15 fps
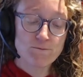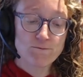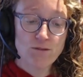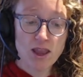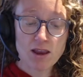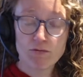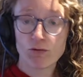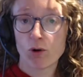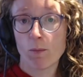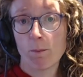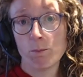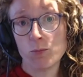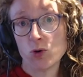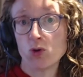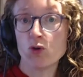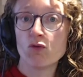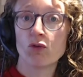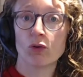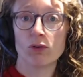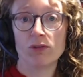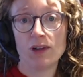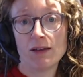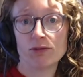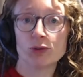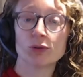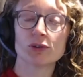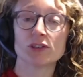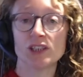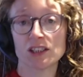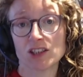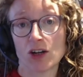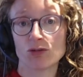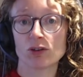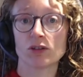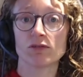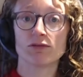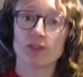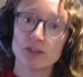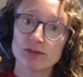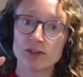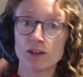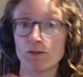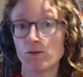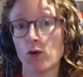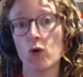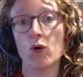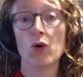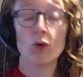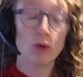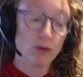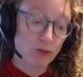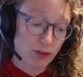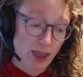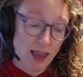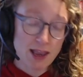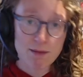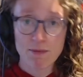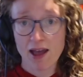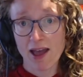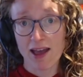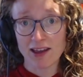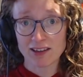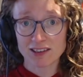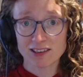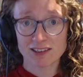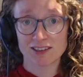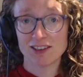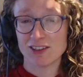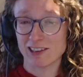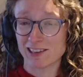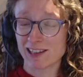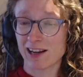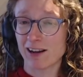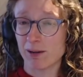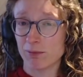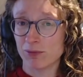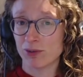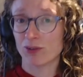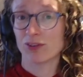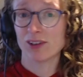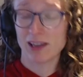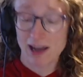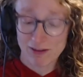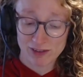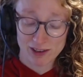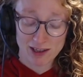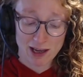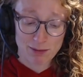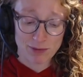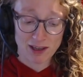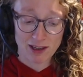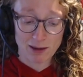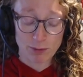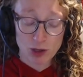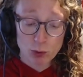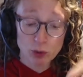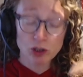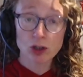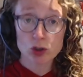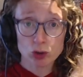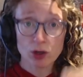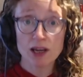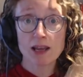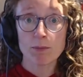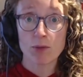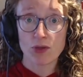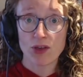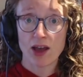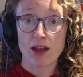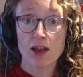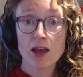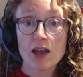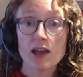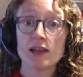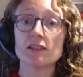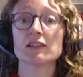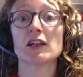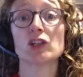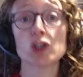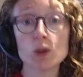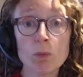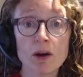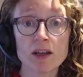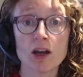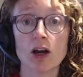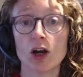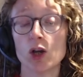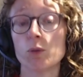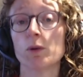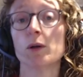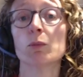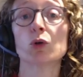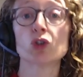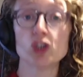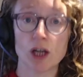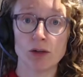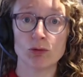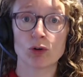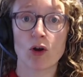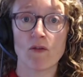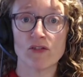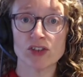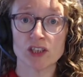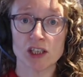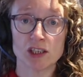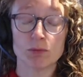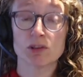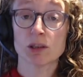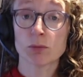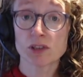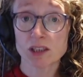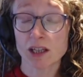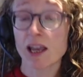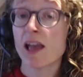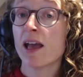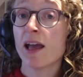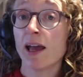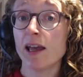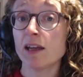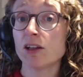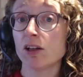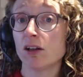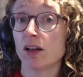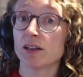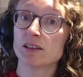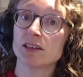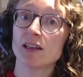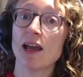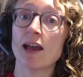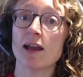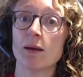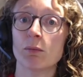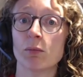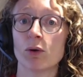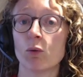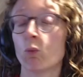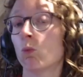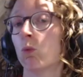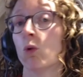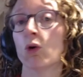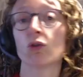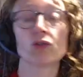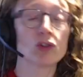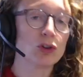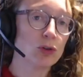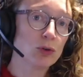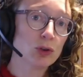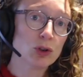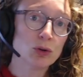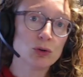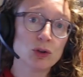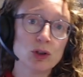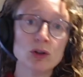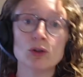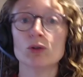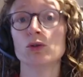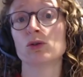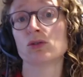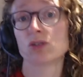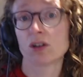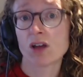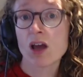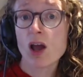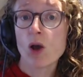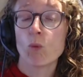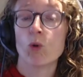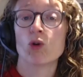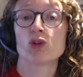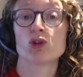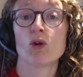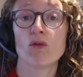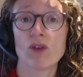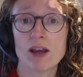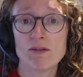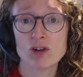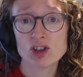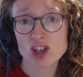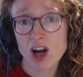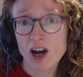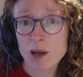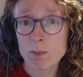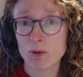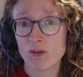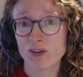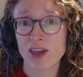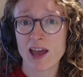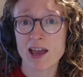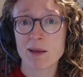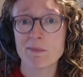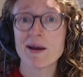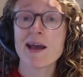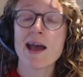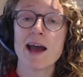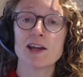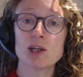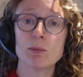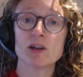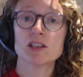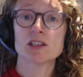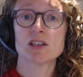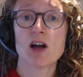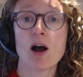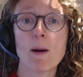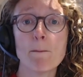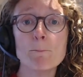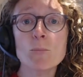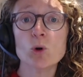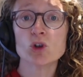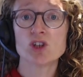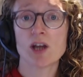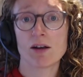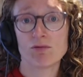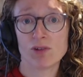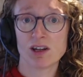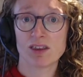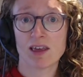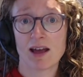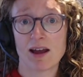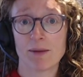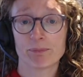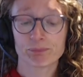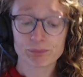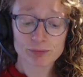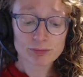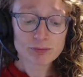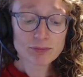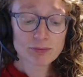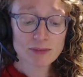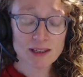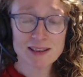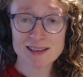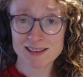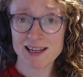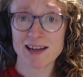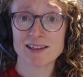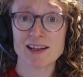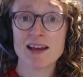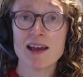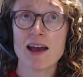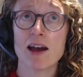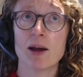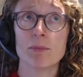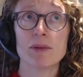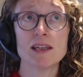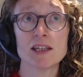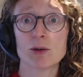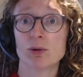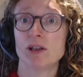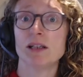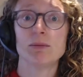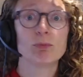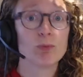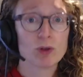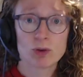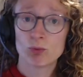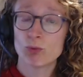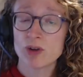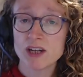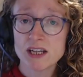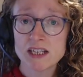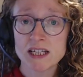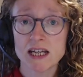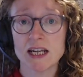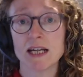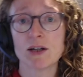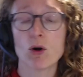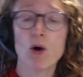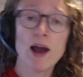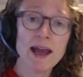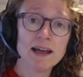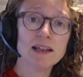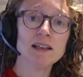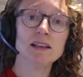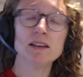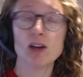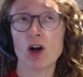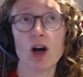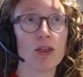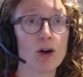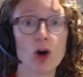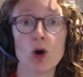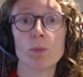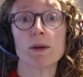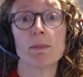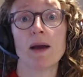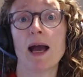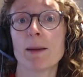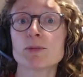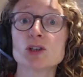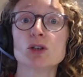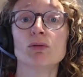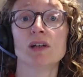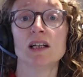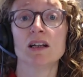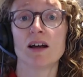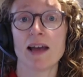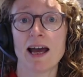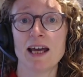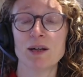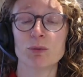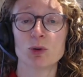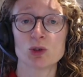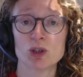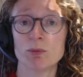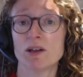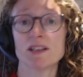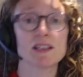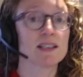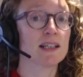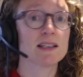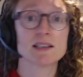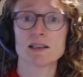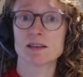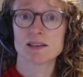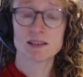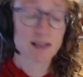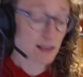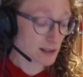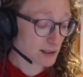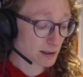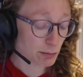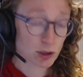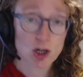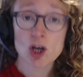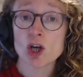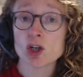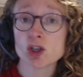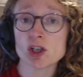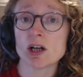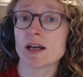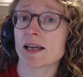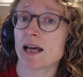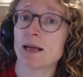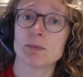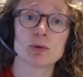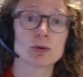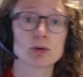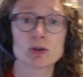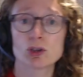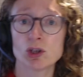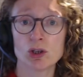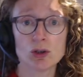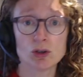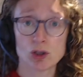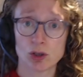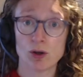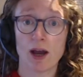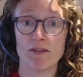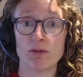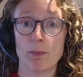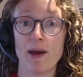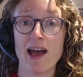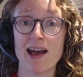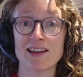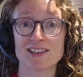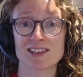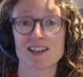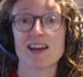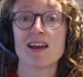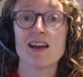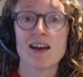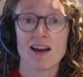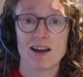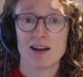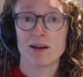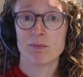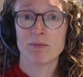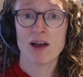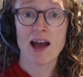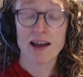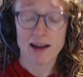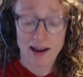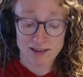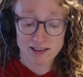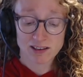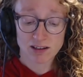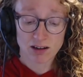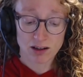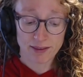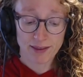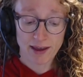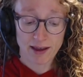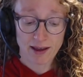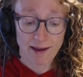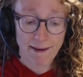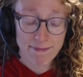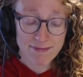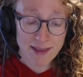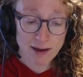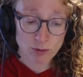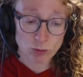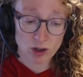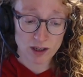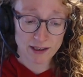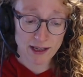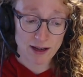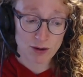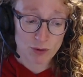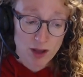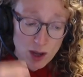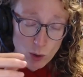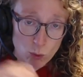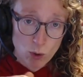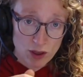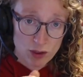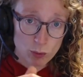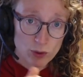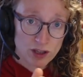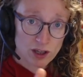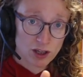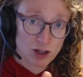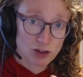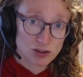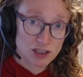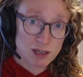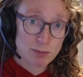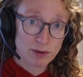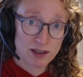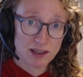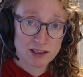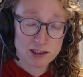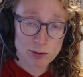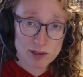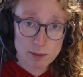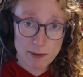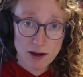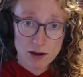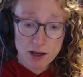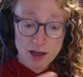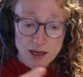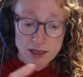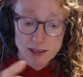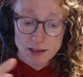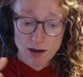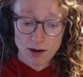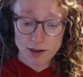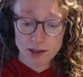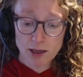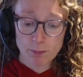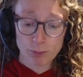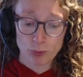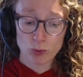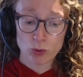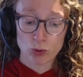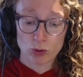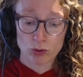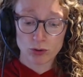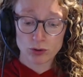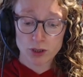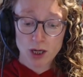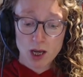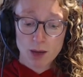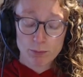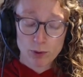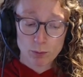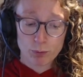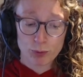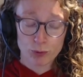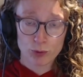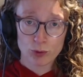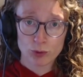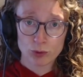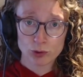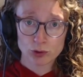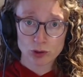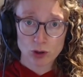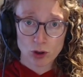favorite move on level 654 of game X. You can tell I'm not the avid gamer here, but you wouldn't go straight in with that. Instead, you might open a more general conversation with someone saying, Hey, do you like to game? What do you use? And what's your favorite type of game? And you might start more generally there instead. Um, equally with reading or any other hobby, perhaps you really like animals. You might just say say to someone, "Do you like animals? Do you do you have a pet?" Um, and and start there, and then work out whether we can go deeper here. So it's about starting it broad, but broad